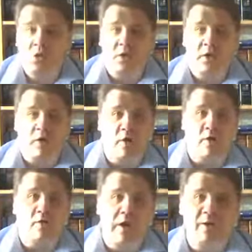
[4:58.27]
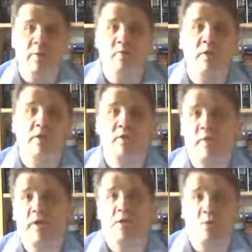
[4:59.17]
structure of how the
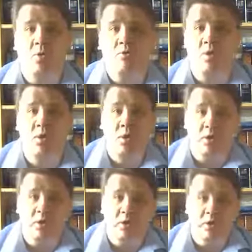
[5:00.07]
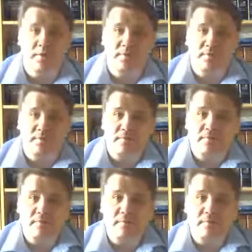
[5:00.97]
written debate is going to be conducted.